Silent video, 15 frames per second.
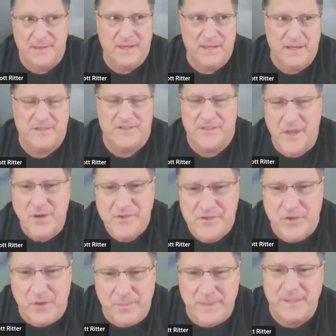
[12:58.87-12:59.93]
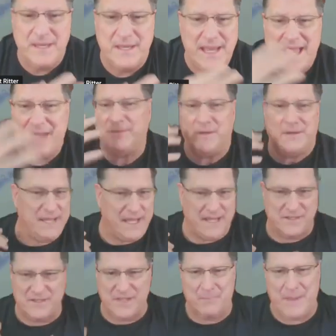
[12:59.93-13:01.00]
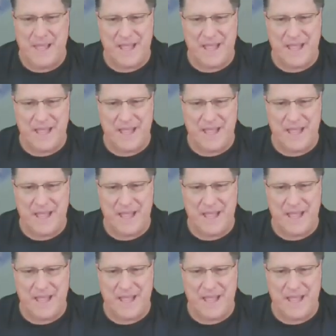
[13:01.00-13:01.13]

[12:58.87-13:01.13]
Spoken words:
It's so stupid that you have to take a step